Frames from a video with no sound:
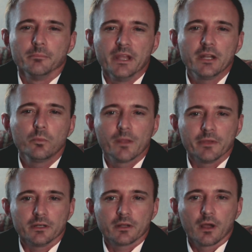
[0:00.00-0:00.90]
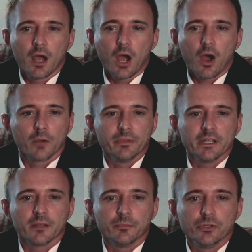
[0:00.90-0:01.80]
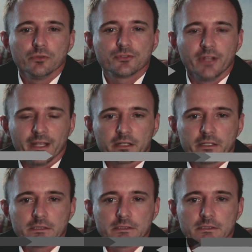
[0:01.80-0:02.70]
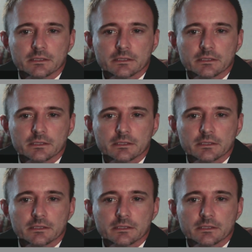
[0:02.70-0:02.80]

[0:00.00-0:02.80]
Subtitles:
Men and women are being abused daily.